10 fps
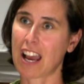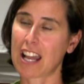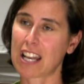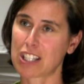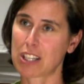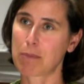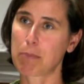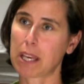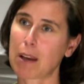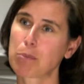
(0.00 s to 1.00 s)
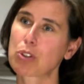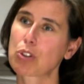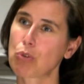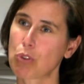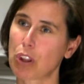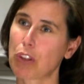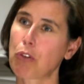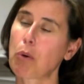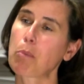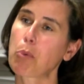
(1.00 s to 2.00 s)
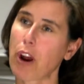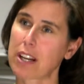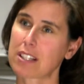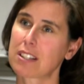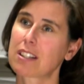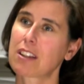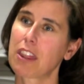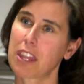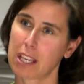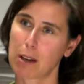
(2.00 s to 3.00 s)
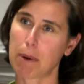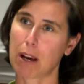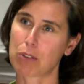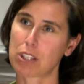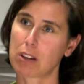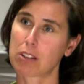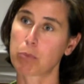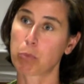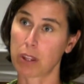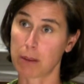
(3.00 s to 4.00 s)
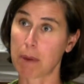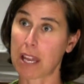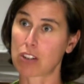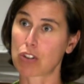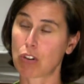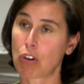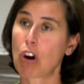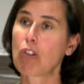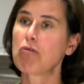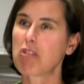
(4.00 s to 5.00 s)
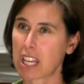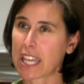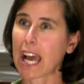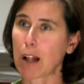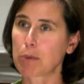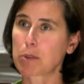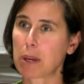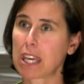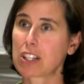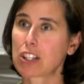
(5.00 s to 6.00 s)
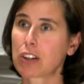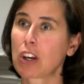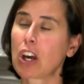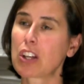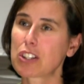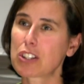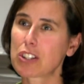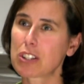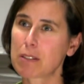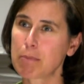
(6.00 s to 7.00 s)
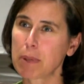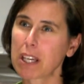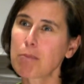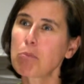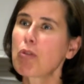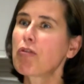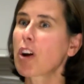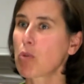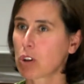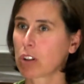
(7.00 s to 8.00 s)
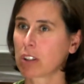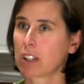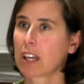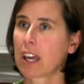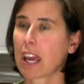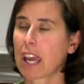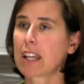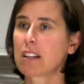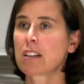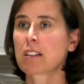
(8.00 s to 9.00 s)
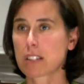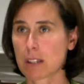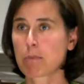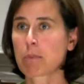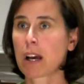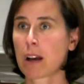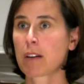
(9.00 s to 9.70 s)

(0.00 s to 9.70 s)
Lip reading: And actually being able to talk it through and practice it and think about it with a mentor really helped me to become more vocal in some